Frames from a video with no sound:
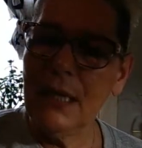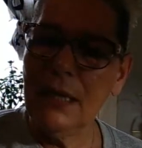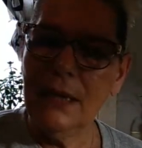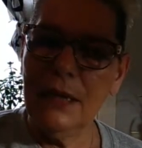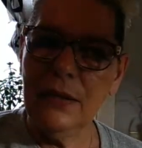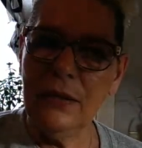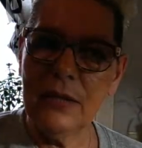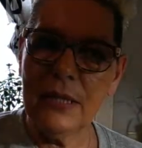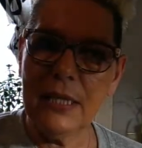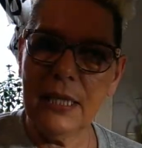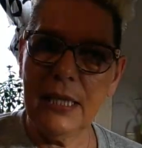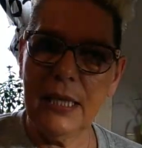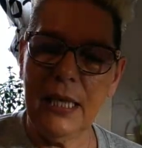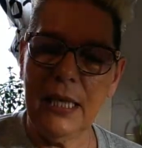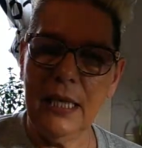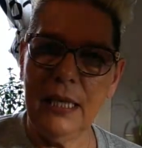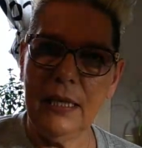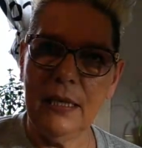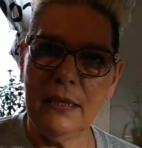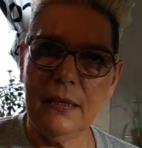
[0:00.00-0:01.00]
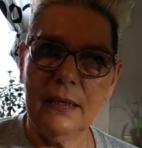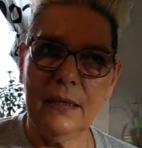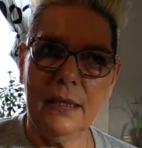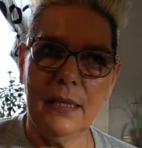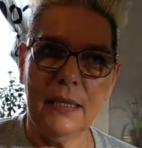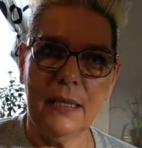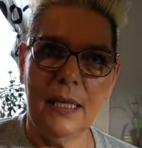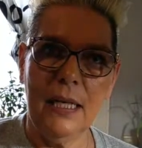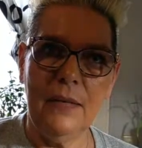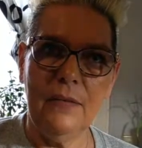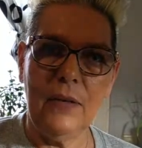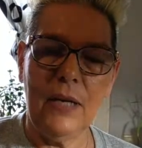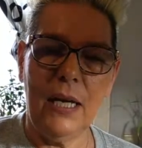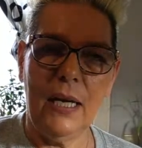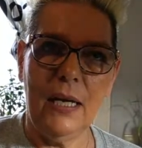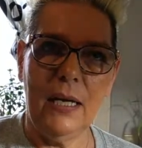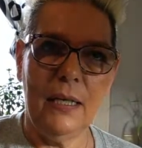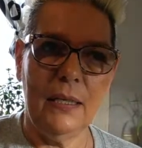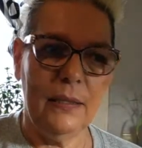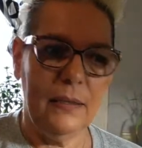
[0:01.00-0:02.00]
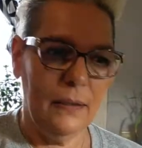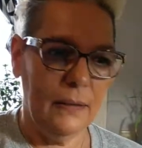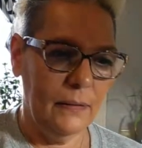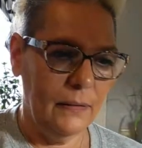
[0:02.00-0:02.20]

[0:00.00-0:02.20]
there is a cake that i've had